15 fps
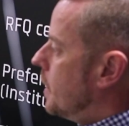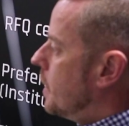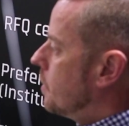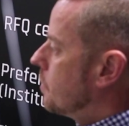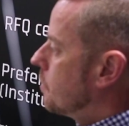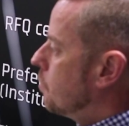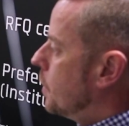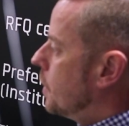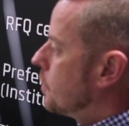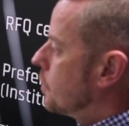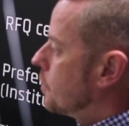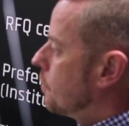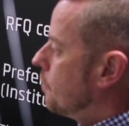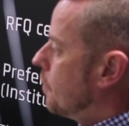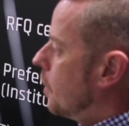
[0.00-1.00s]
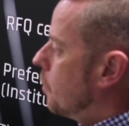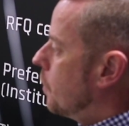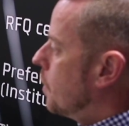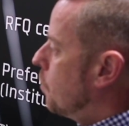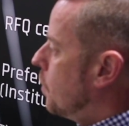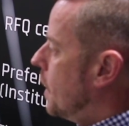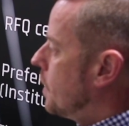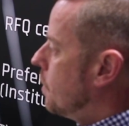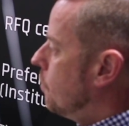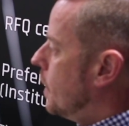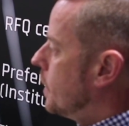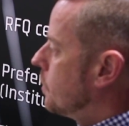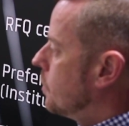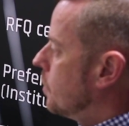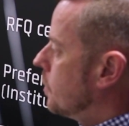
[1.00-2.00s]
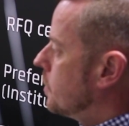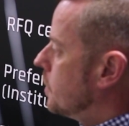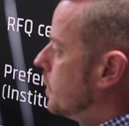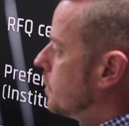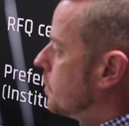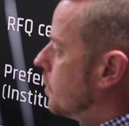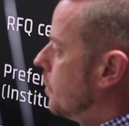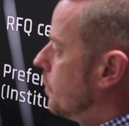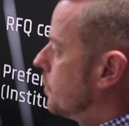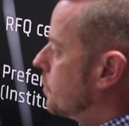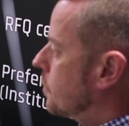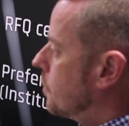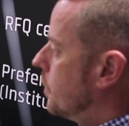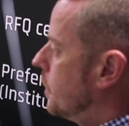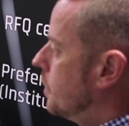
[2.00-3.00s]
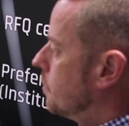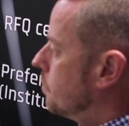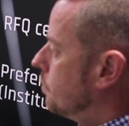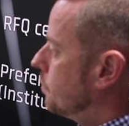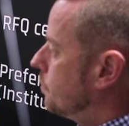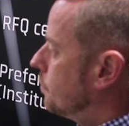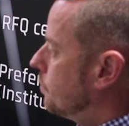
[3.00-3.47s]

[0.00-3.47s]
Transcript: in this, we are just following where the red dot is on the screen